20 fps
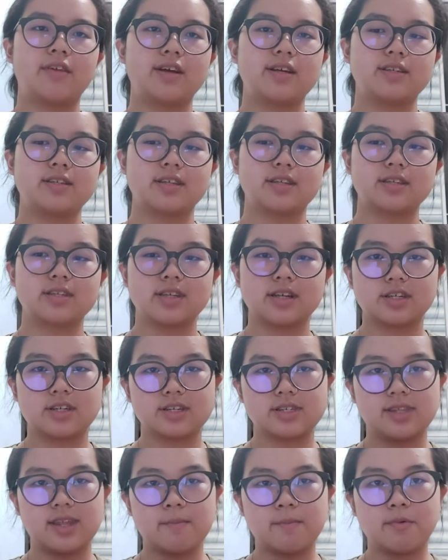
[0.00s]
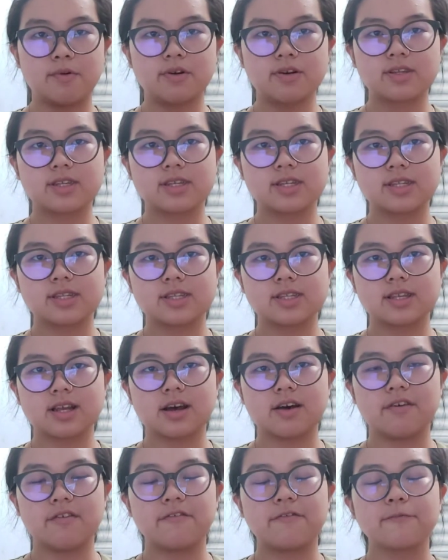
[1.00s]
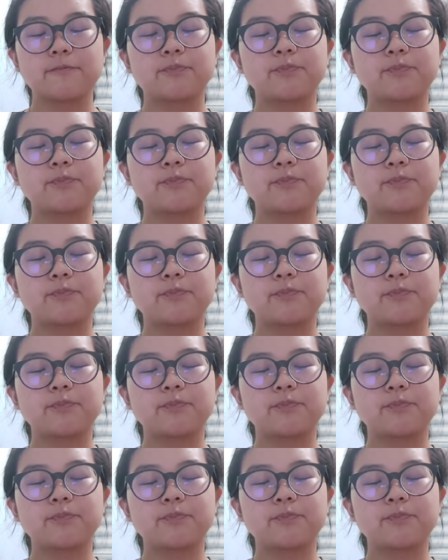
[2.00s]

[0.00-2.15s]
lessons such as the importance of